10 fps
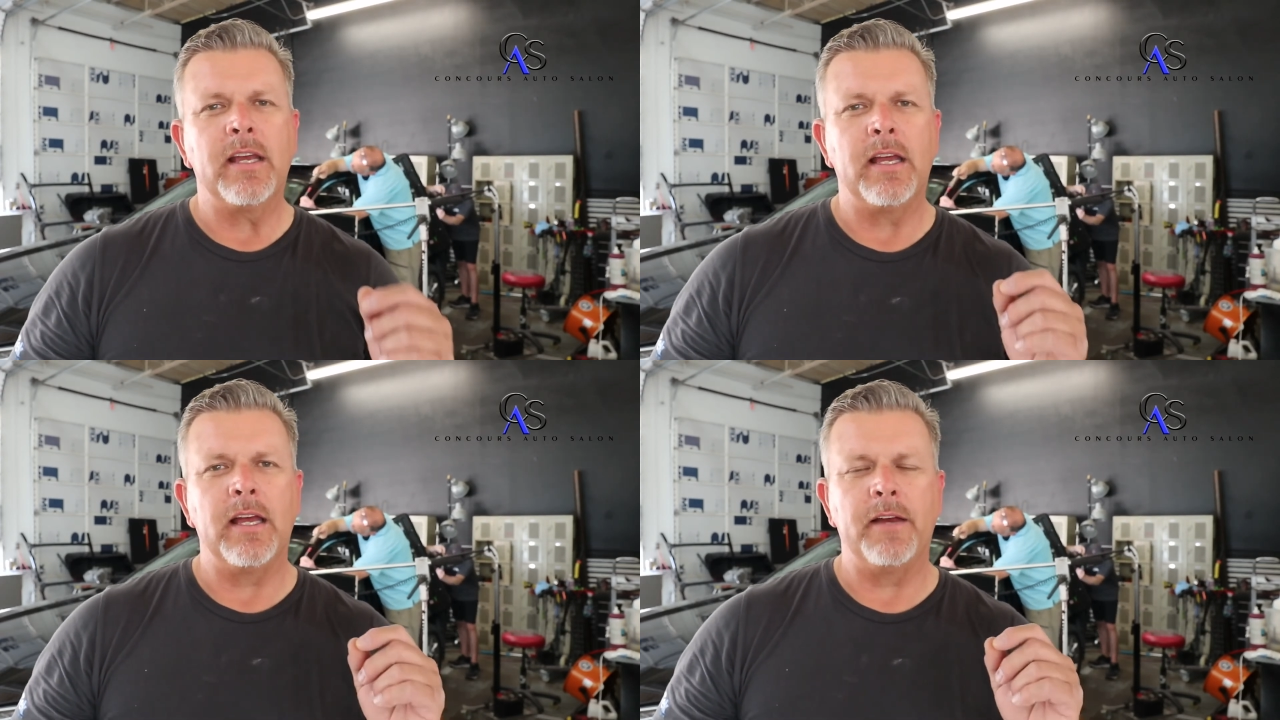
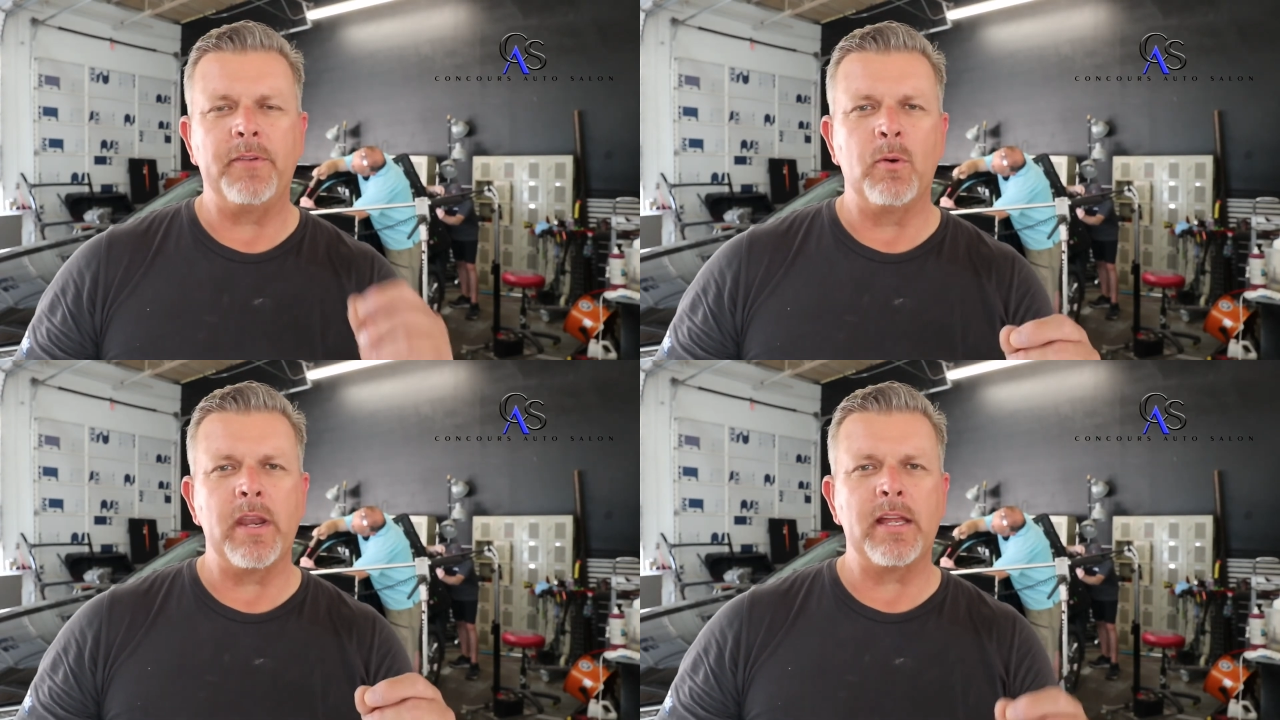If
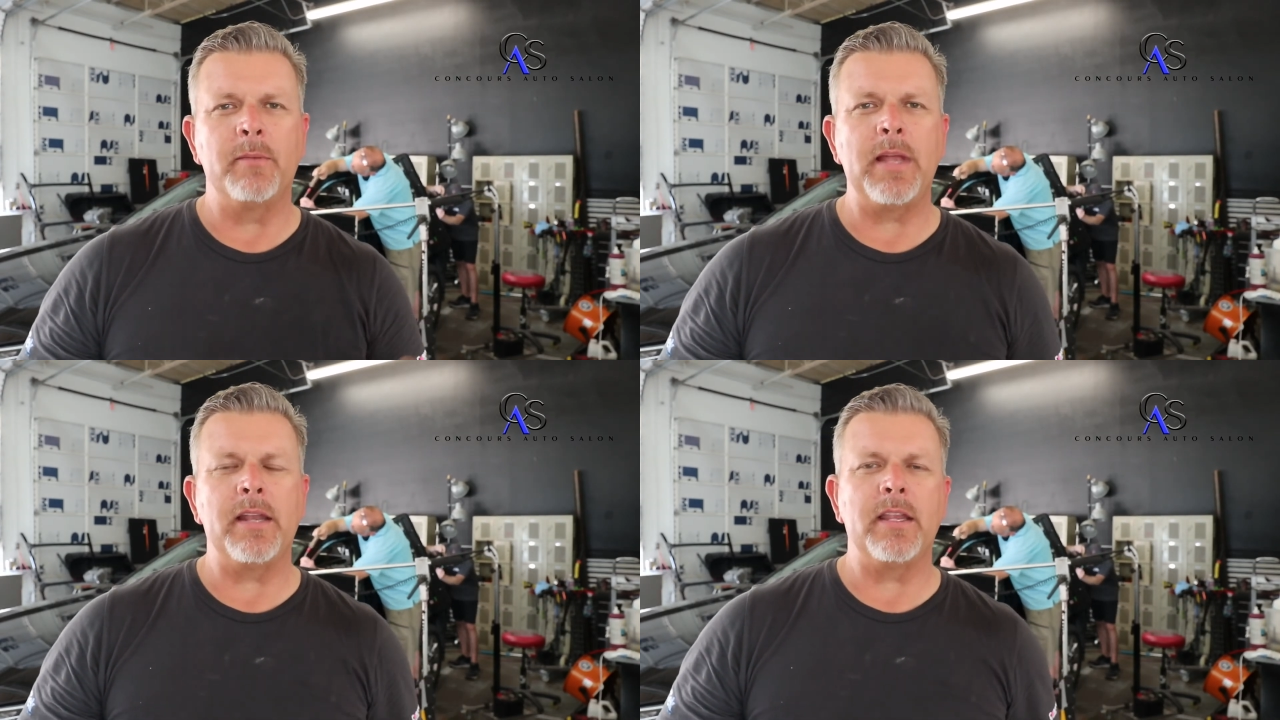you want to
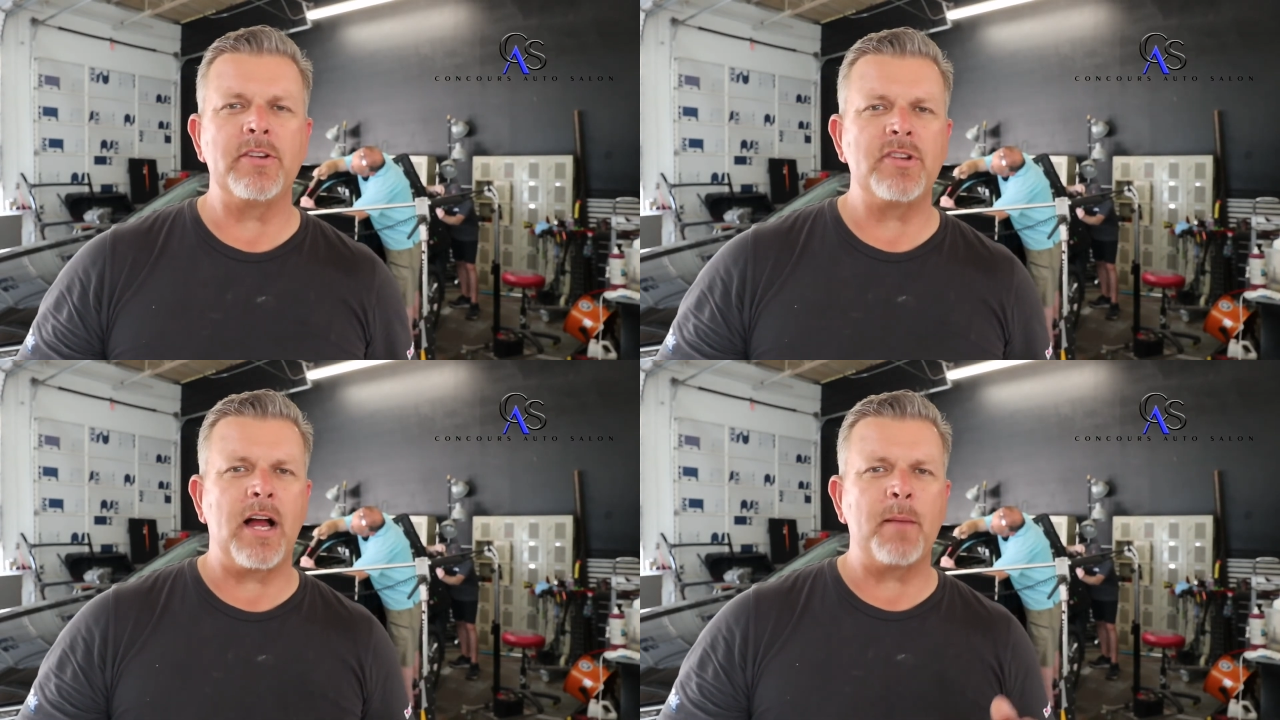come down to the
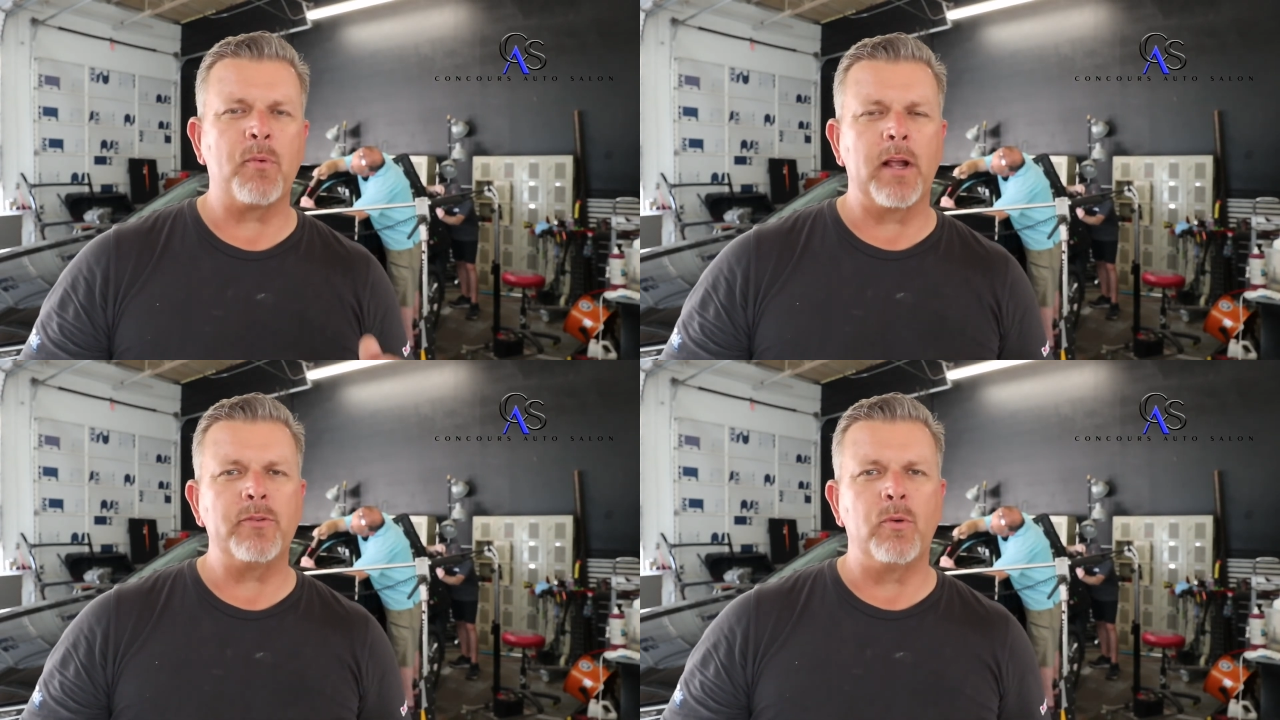shop,
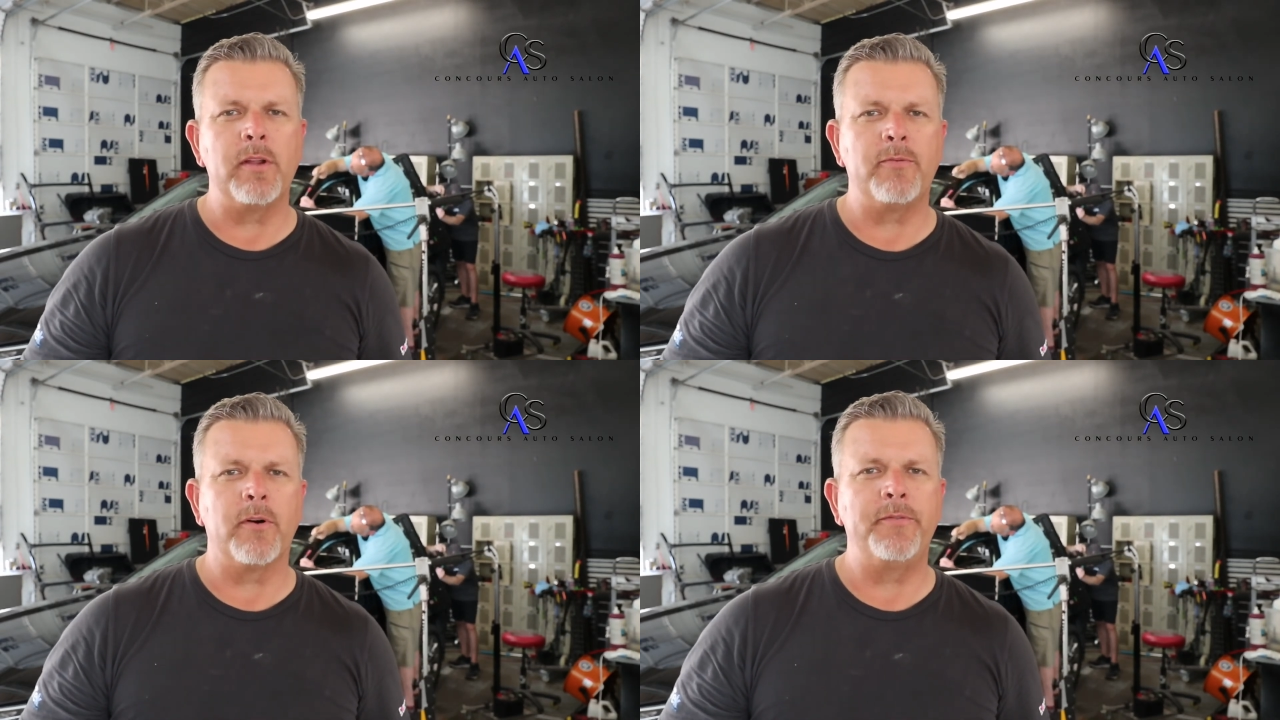we're at
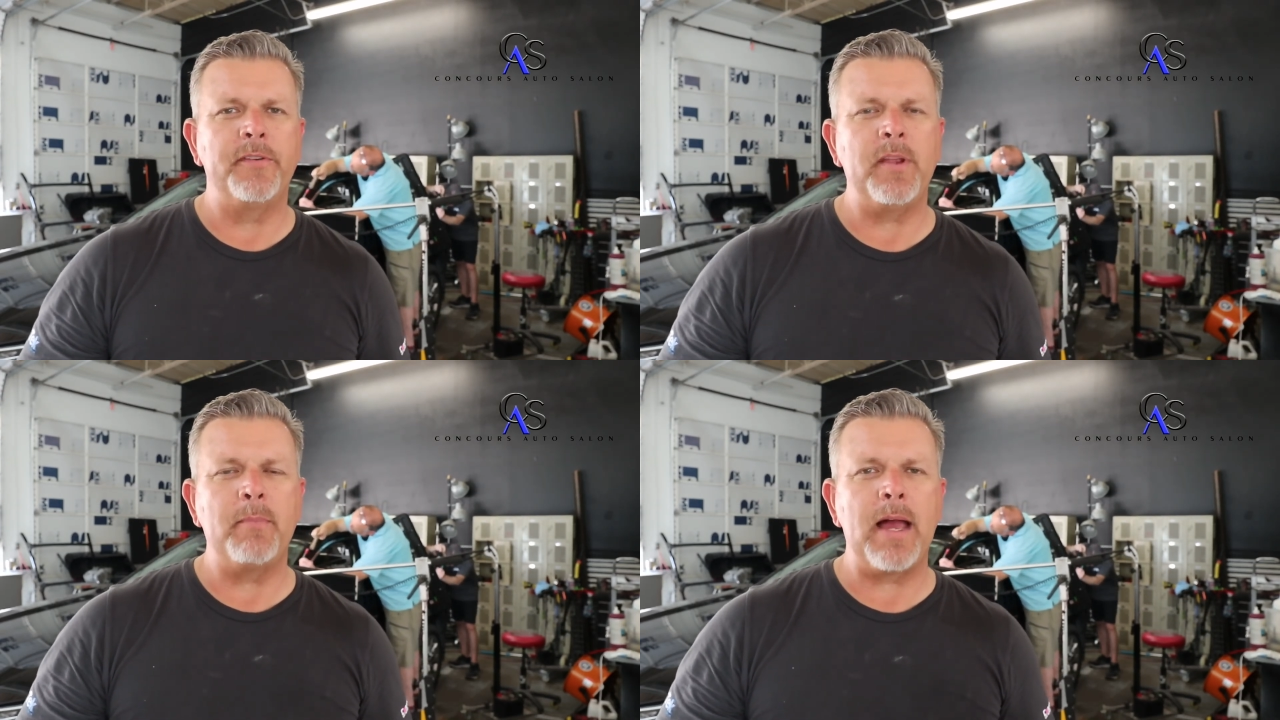
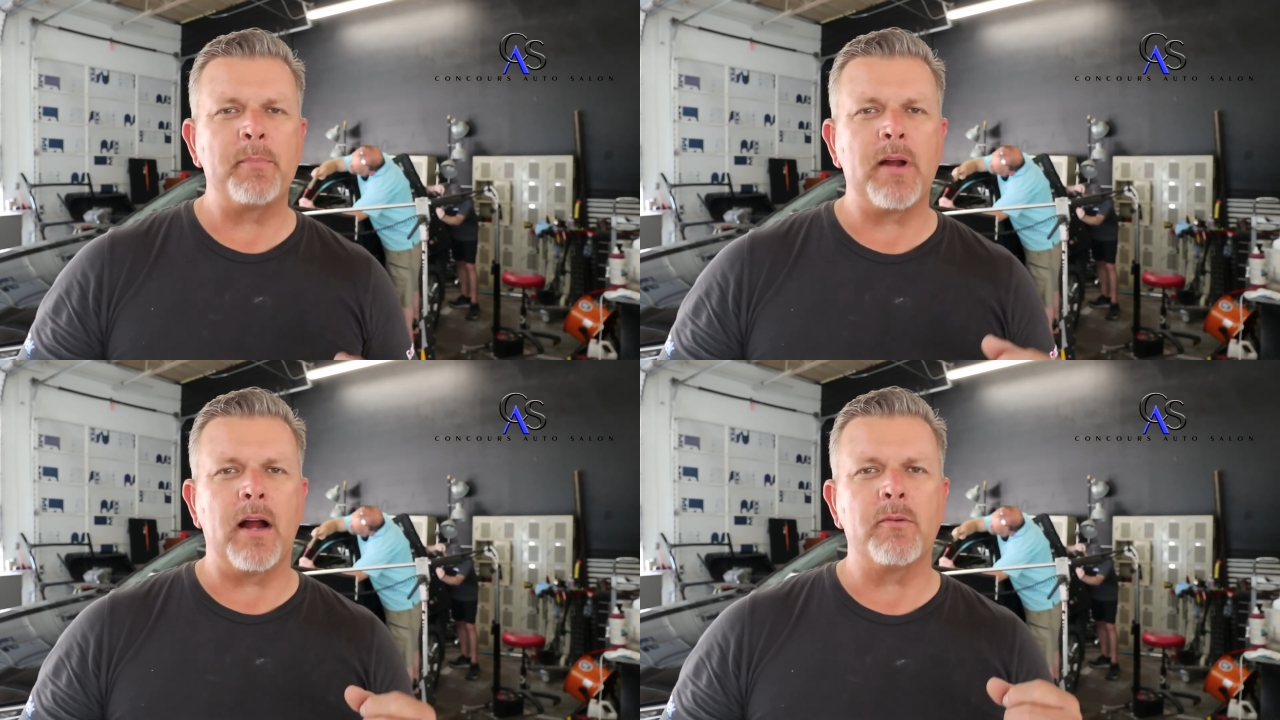2450
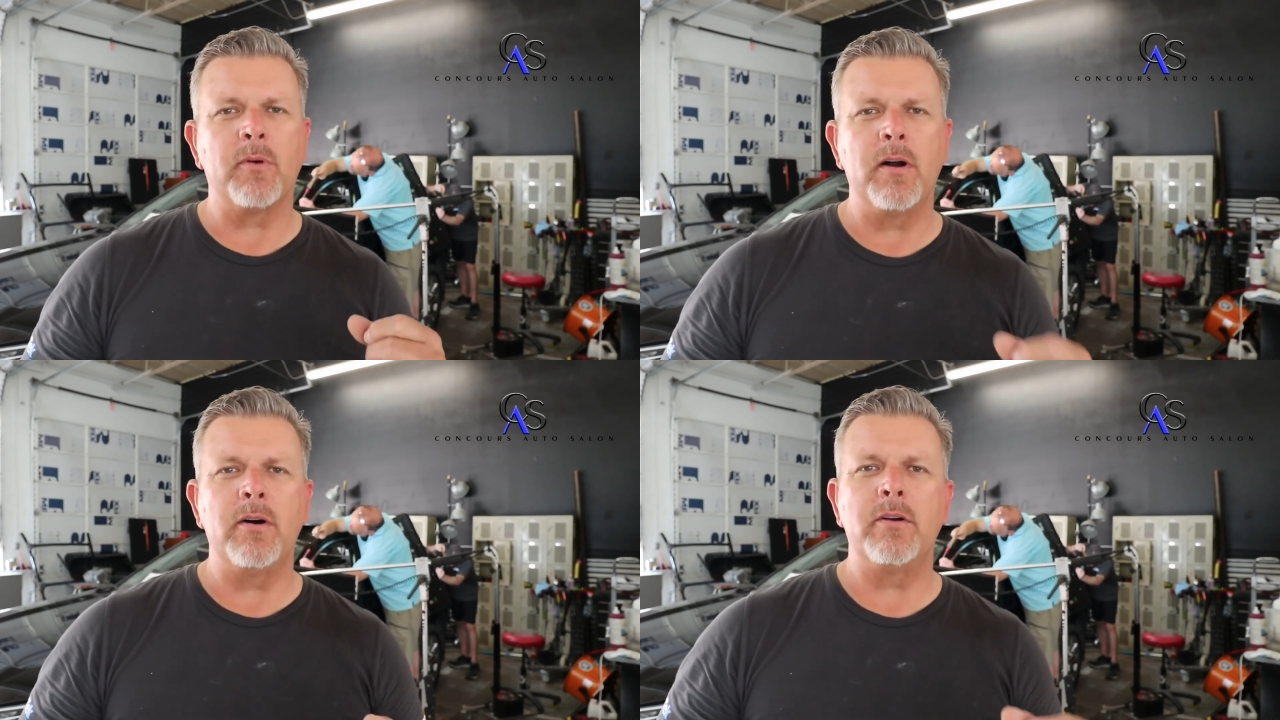Babcock
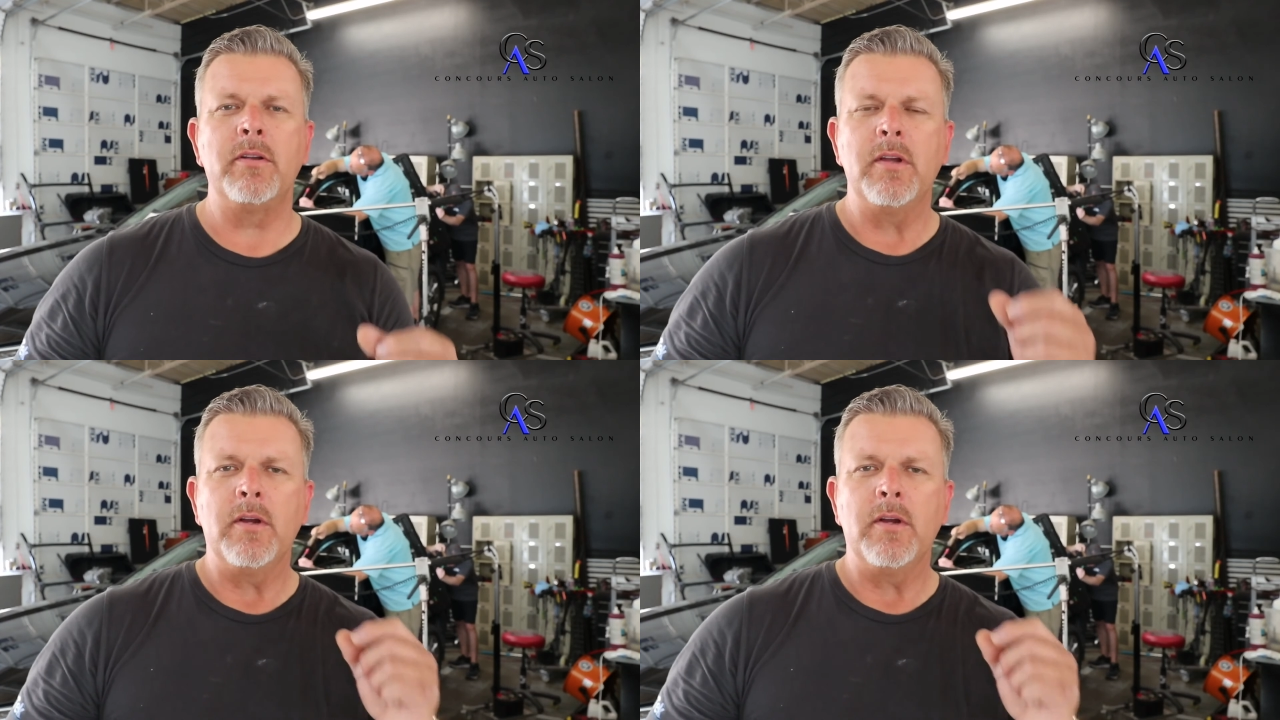Road.